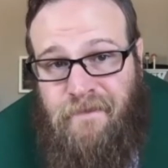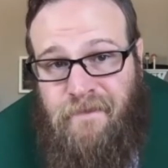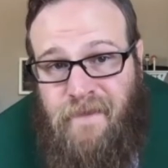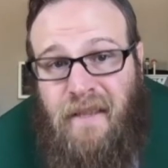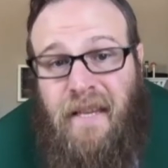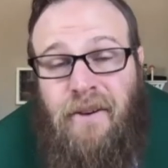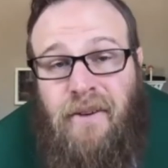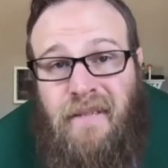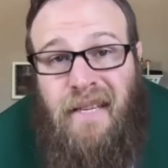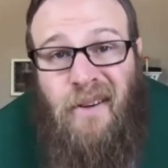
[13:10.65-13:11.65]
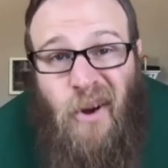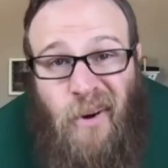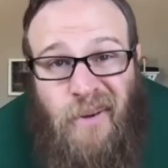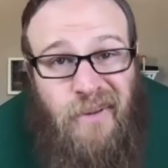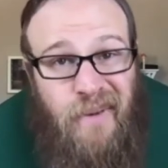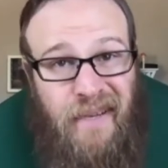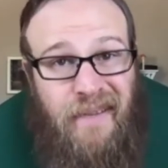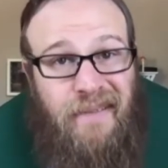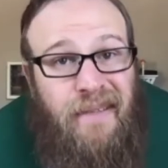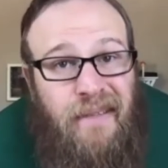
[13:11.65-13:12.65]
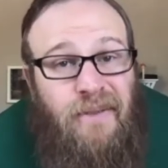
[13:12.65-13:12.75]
The leaders incarcerate us in